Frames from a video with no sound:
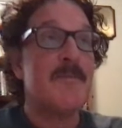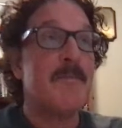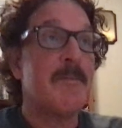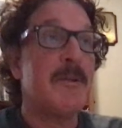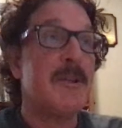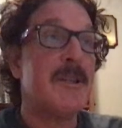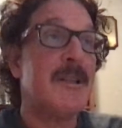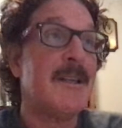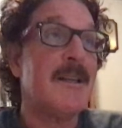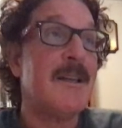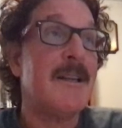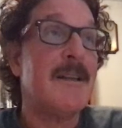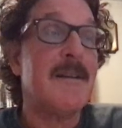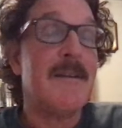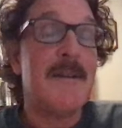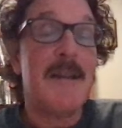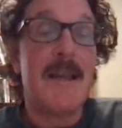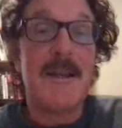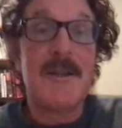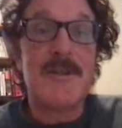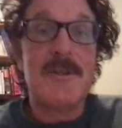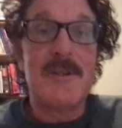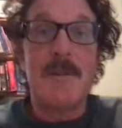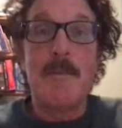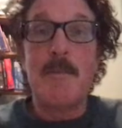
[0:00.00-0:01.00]
but they didn't
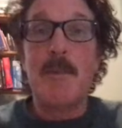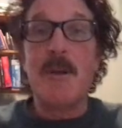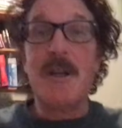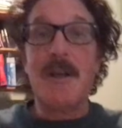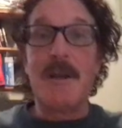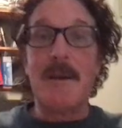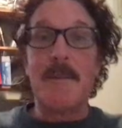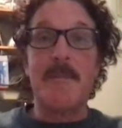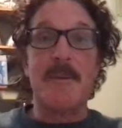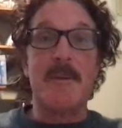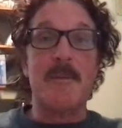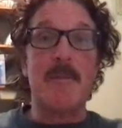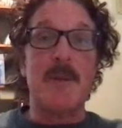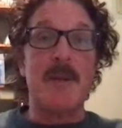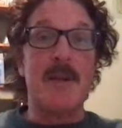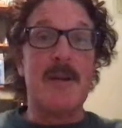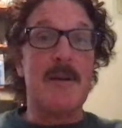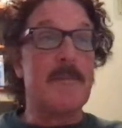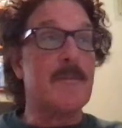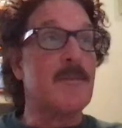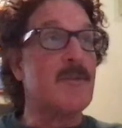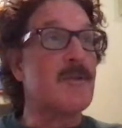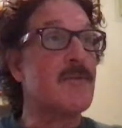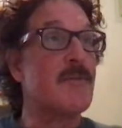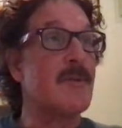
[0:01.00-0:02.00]
actually pick up and become
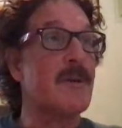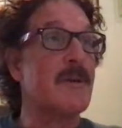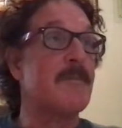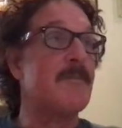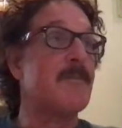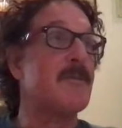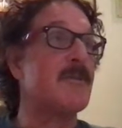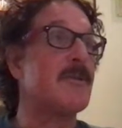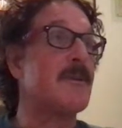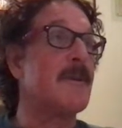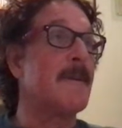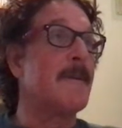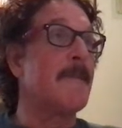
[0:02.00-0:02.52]
scripts.